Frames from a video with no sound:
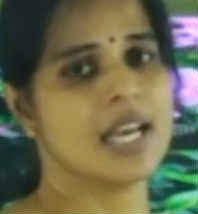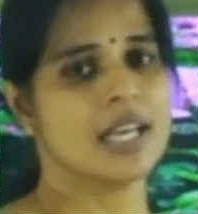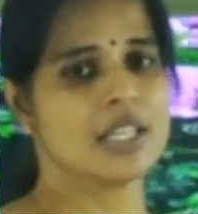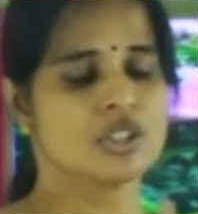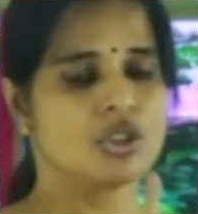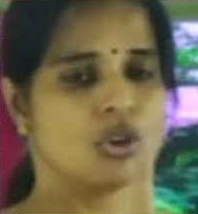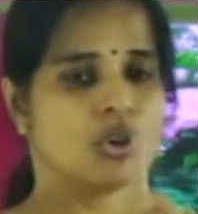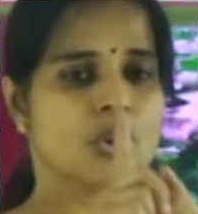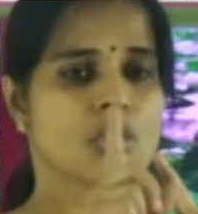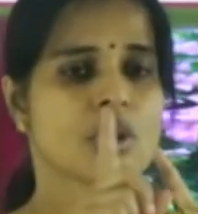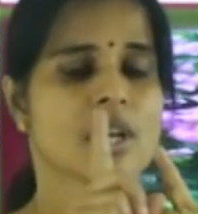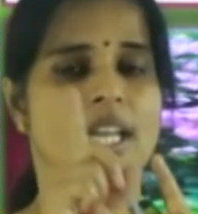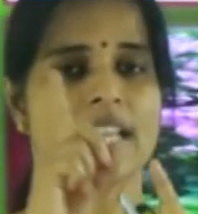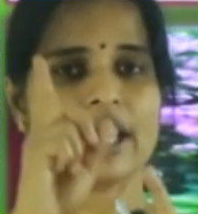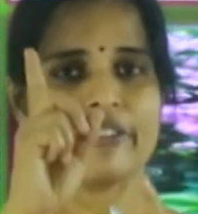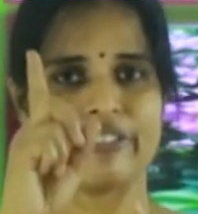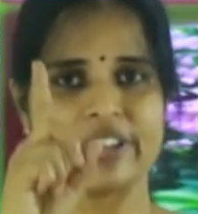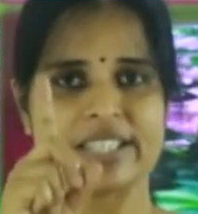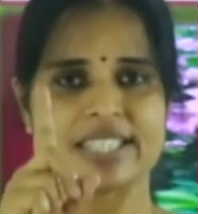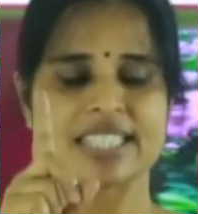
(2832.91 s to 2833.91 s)
So,
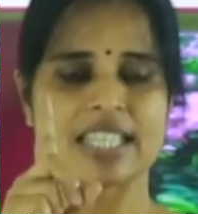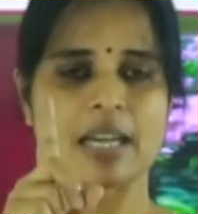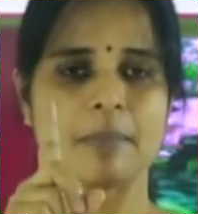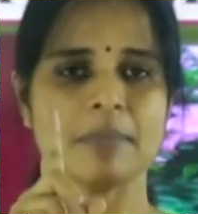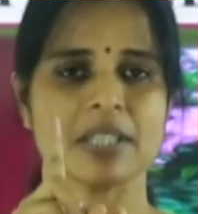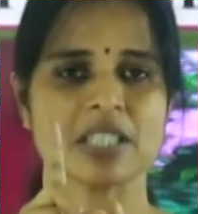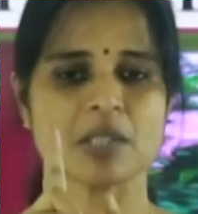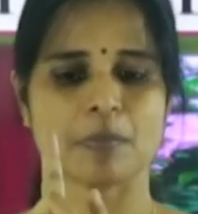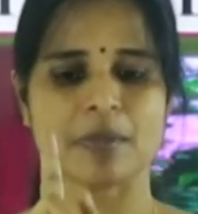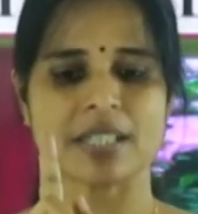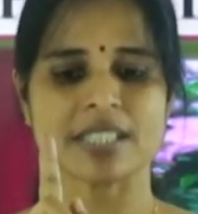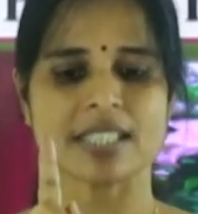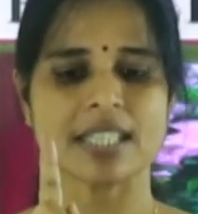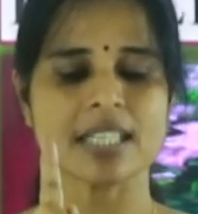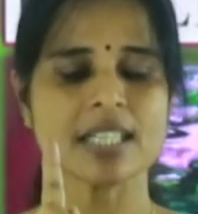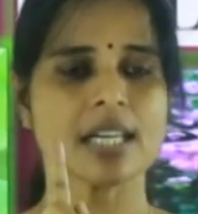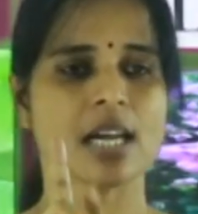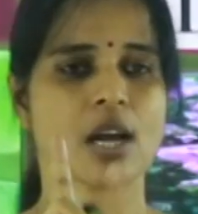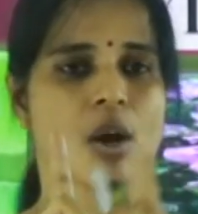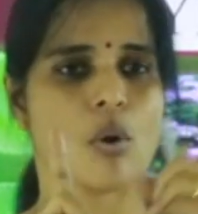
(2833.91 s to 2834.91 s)
if a stem is
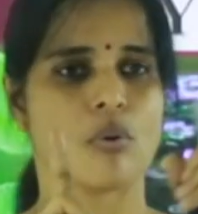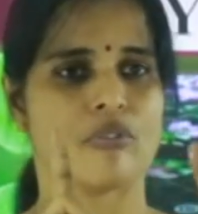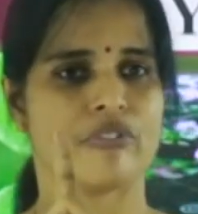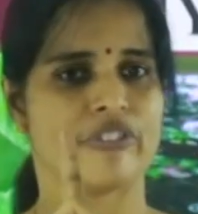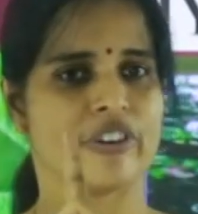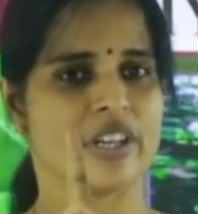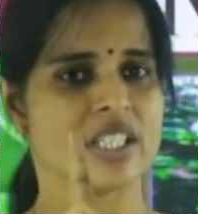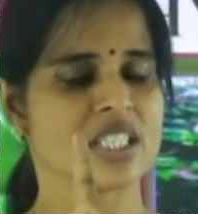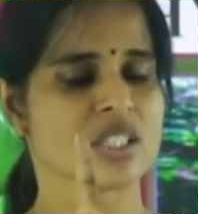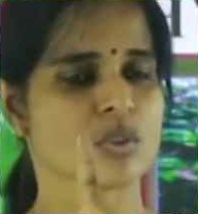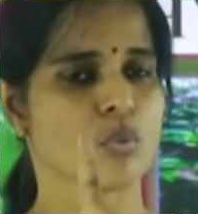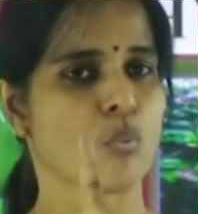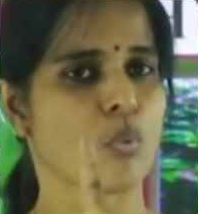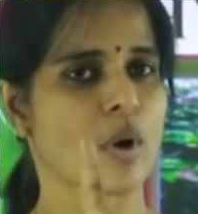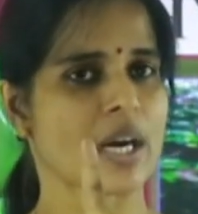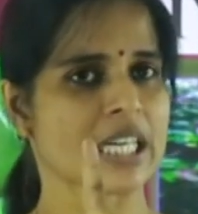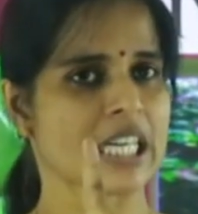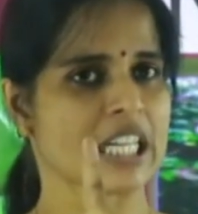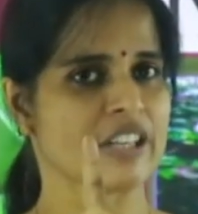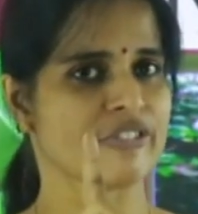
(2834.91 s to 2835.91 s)
present, first
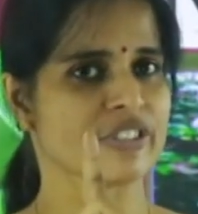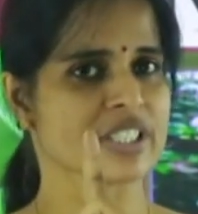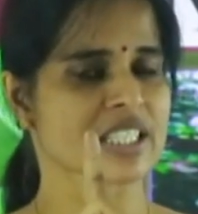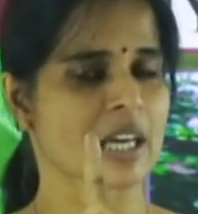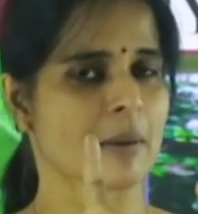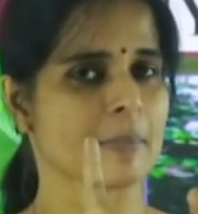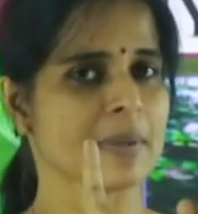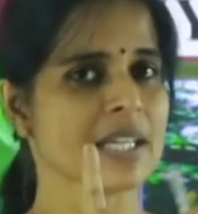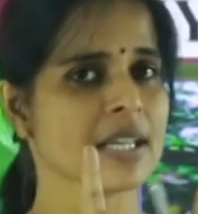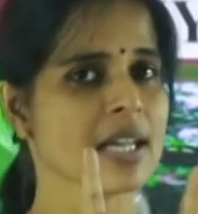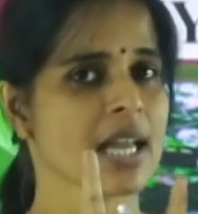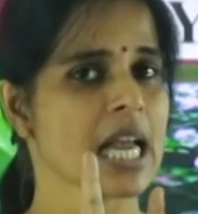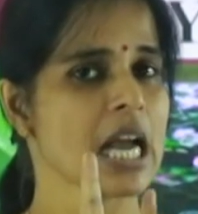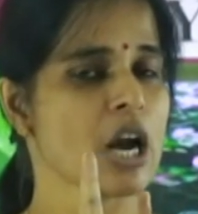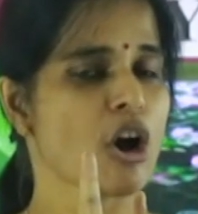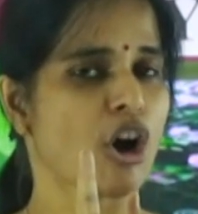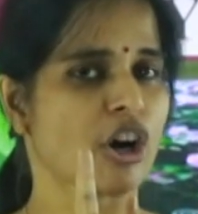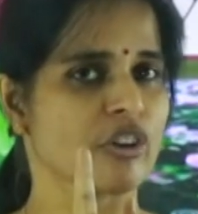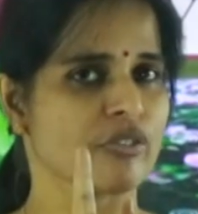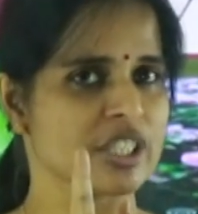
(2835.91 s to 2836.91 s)
one leaf is coming
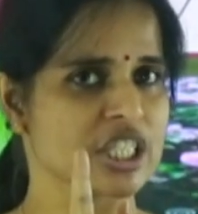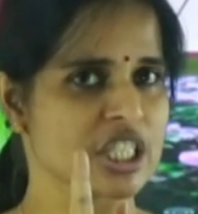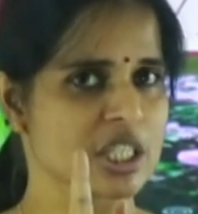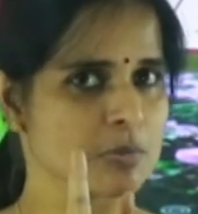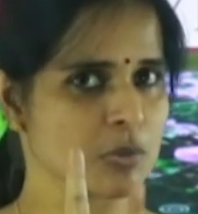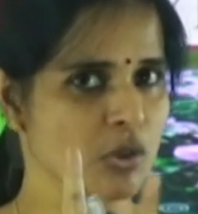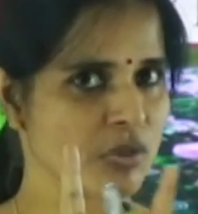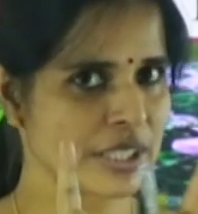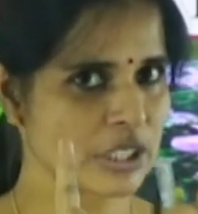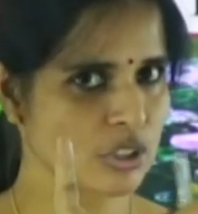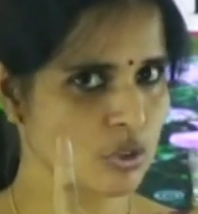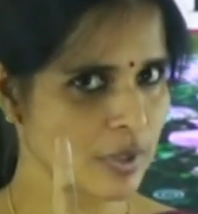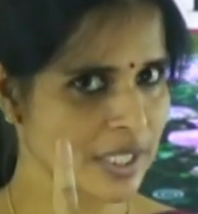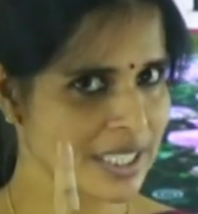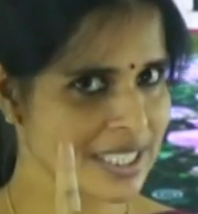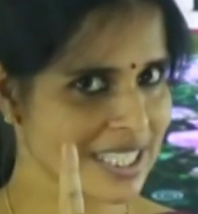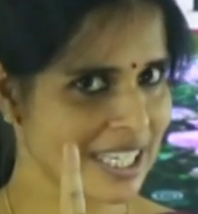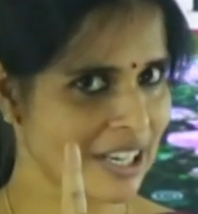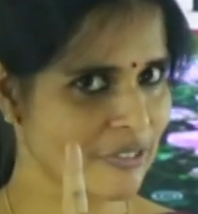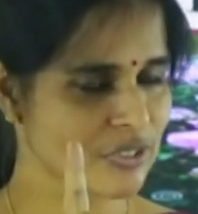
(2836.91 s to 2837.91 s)
or which is moving
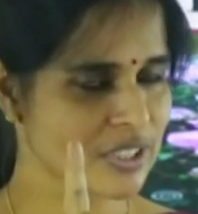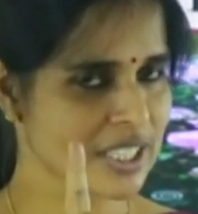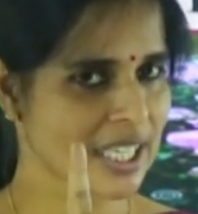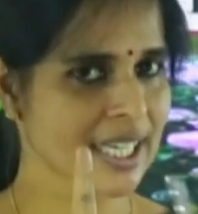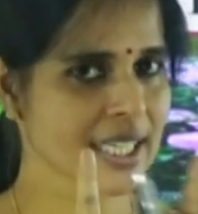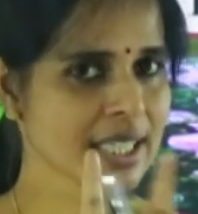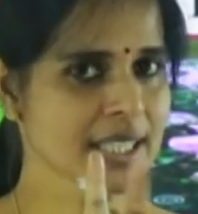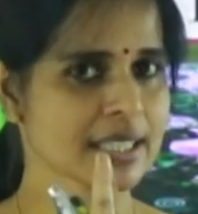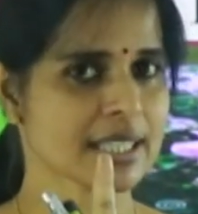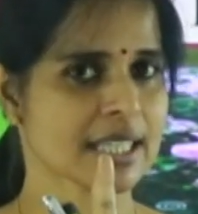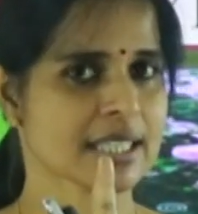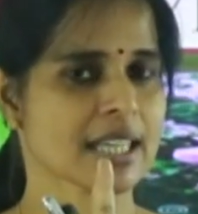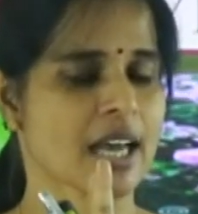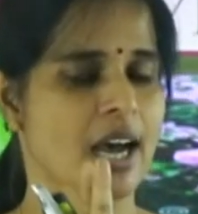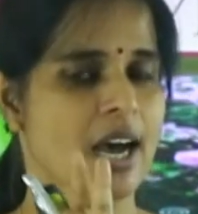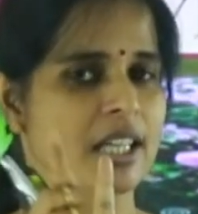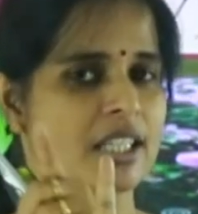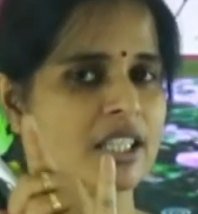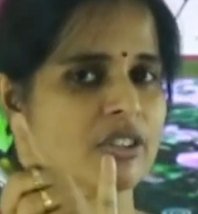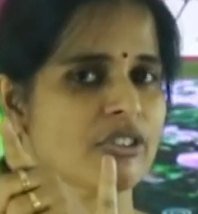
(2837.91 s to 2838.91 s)
towards left side, then the
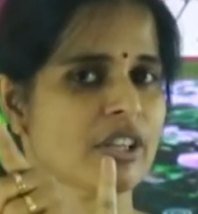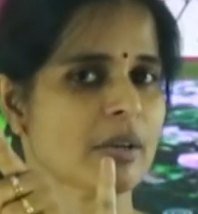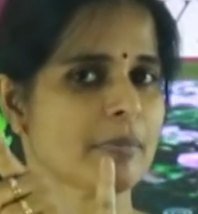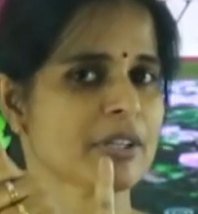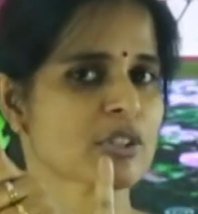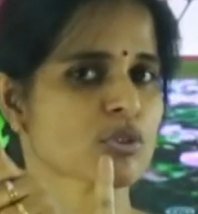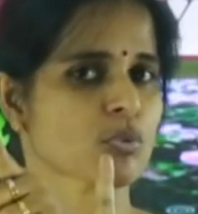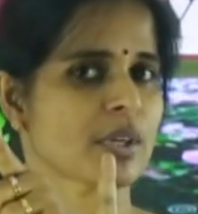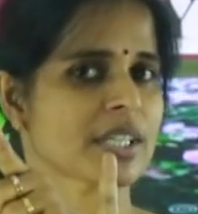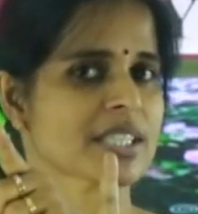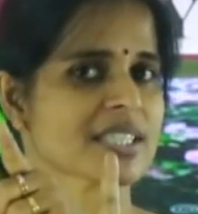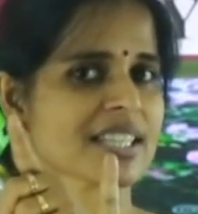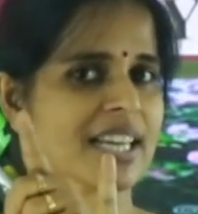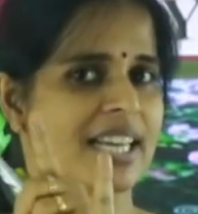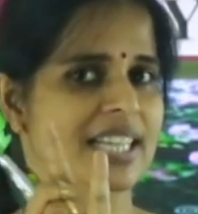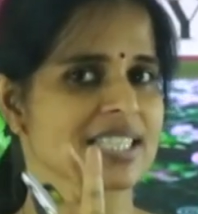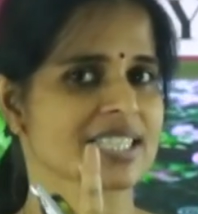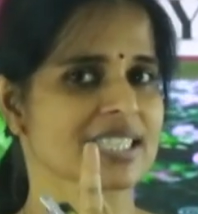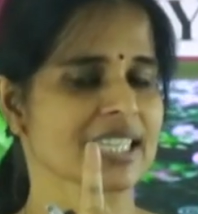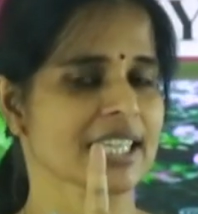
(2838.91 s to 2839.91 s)
other will be towards
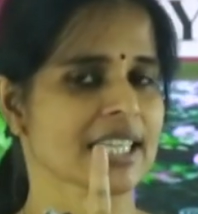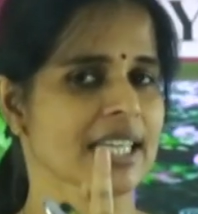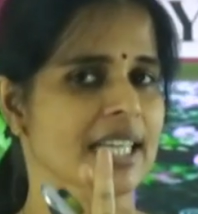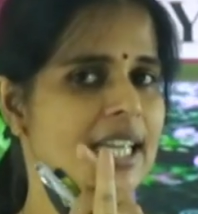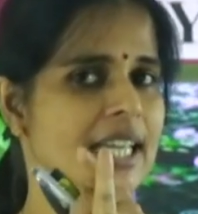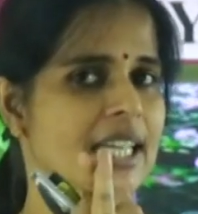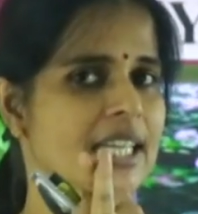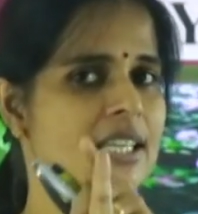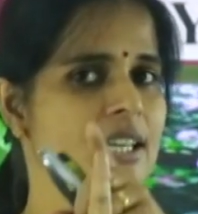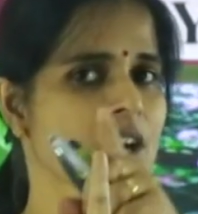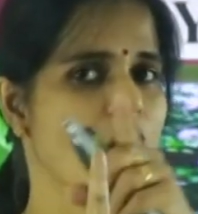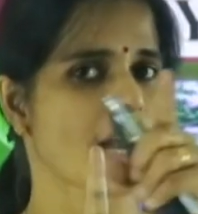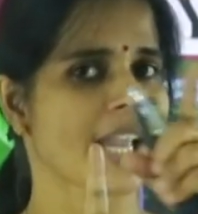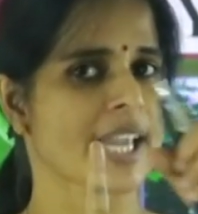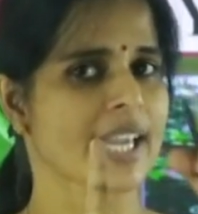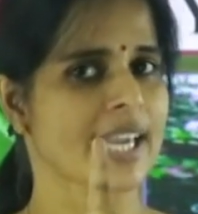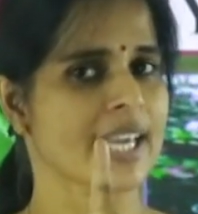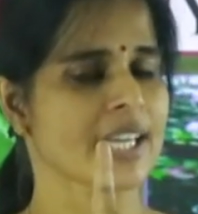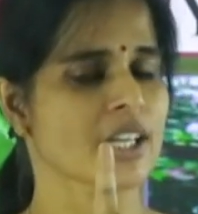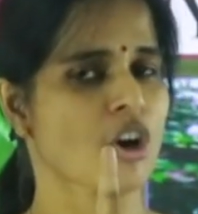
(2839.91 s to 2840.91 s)
right side, in
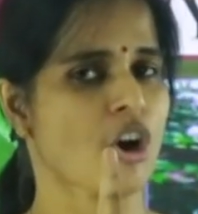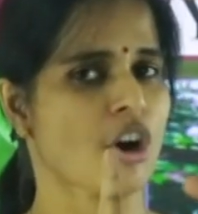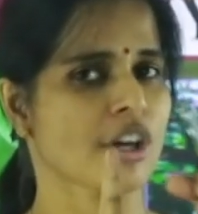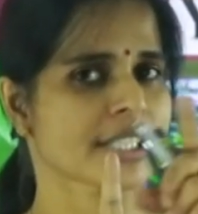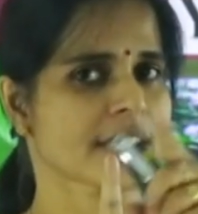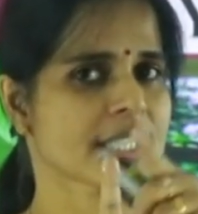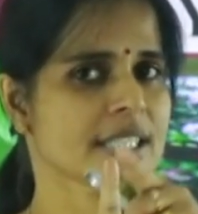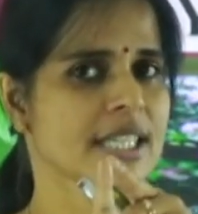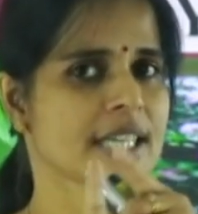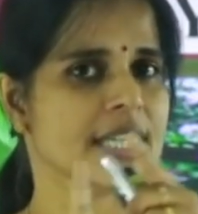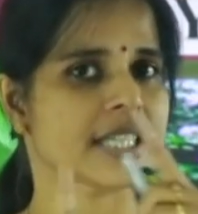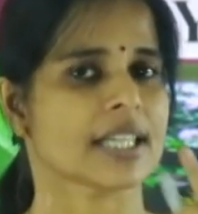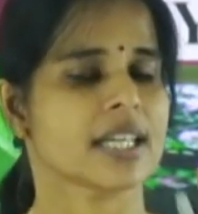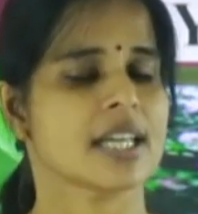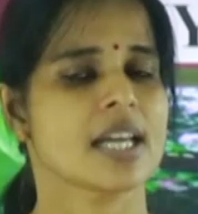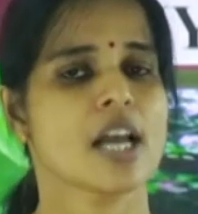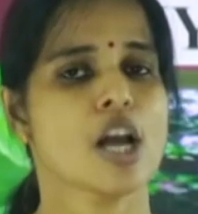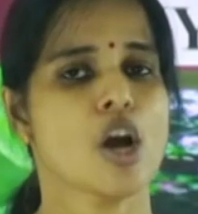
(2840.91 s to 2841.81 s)
again alternate.